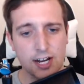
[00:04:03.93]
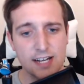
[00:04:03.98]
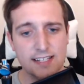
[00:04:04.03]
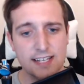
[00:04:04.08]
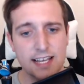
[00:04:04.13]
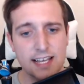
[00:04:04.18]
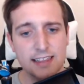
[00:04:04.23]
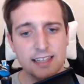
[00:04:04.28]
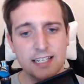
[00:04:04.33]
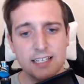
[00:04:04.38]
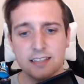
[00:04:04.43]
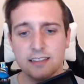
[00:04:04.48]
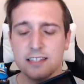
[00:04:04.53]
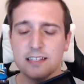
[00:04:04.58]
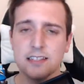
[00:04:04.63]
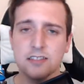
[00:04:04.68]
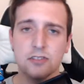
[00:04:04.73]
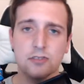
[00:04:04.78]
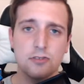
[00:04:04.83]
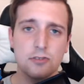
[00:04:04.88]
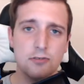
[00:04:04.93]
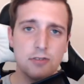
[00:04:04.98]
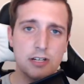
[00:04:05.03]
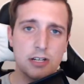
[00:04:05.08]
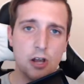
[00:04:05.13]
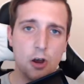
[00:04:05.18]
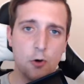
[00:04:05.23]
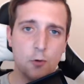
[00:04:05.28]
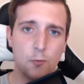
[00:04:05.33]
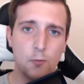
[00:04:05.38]
as I think this
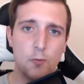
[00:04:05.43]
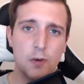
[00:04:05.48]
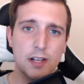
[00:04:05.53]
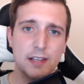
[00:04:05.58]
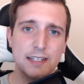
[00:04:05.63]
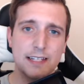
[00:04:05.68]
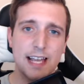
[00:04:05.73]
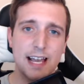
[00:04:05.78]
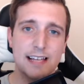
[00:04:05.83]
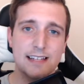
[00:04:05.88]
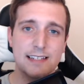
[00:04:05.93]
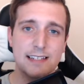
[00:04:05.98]
studio really has